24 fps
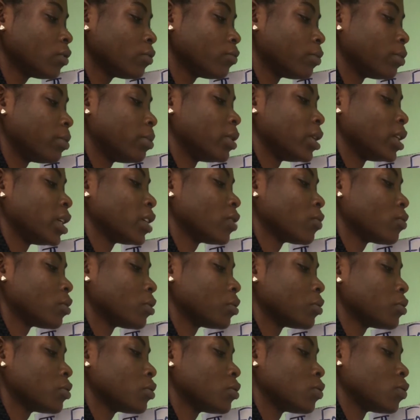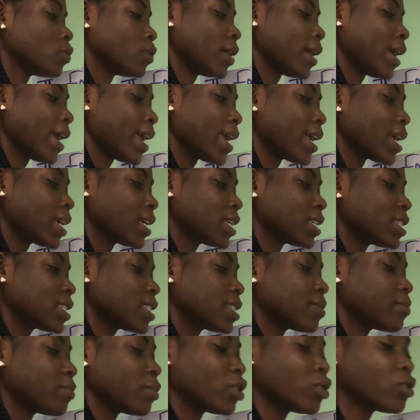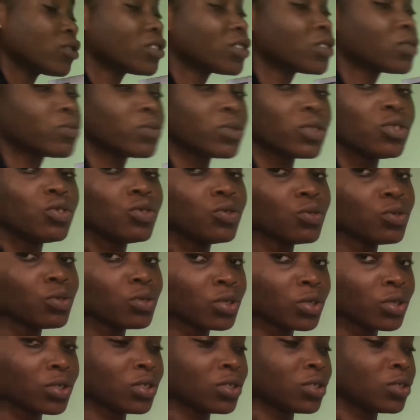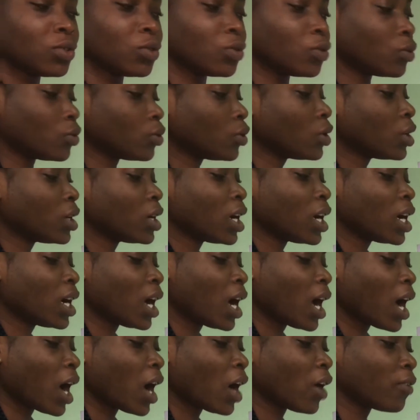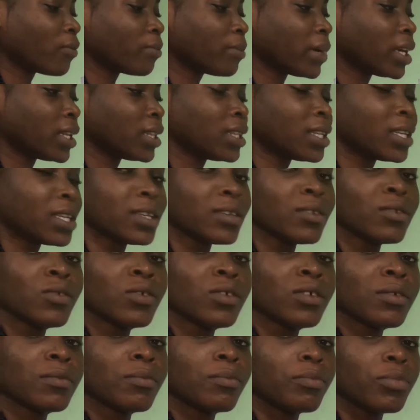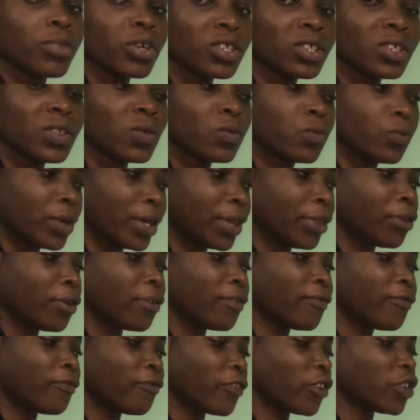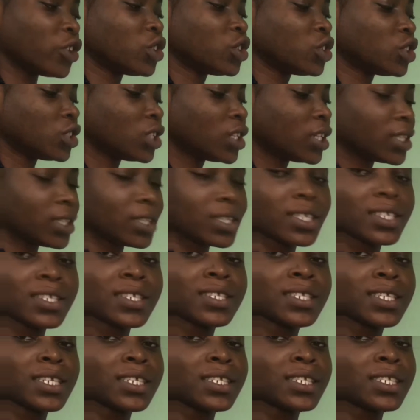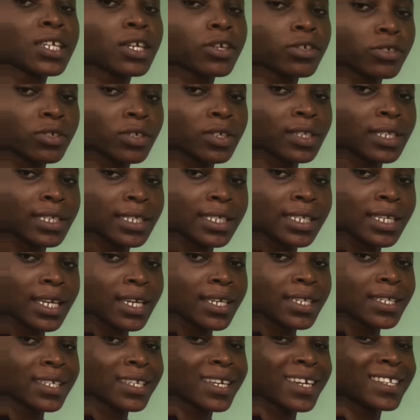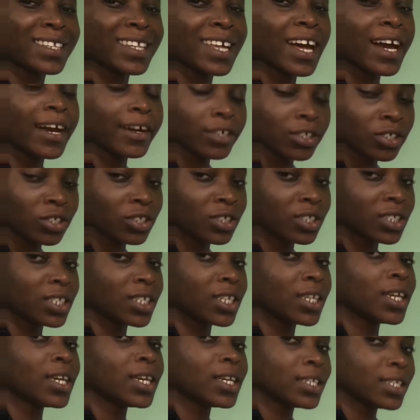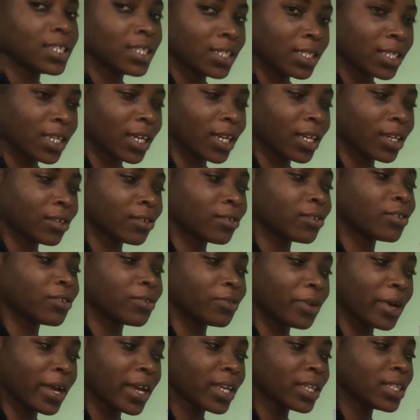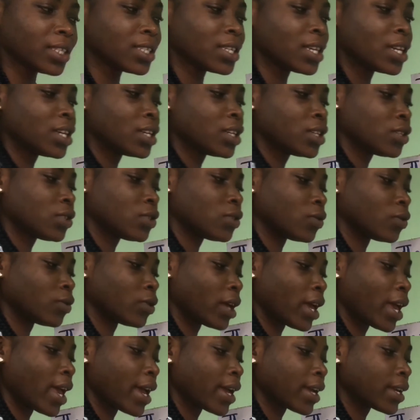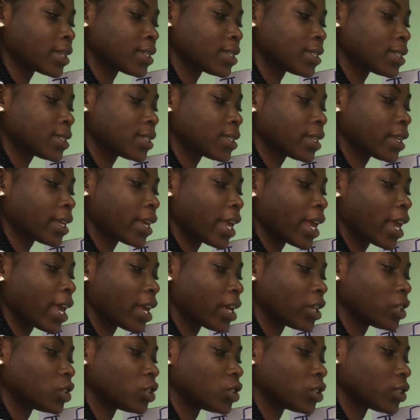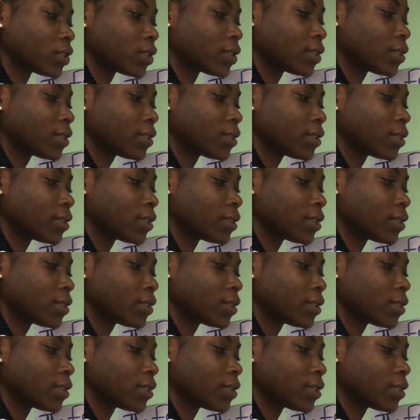will be equals to x, because we do not know how many body weight of fish this 10,000 liters can actually take. All right, so x kg.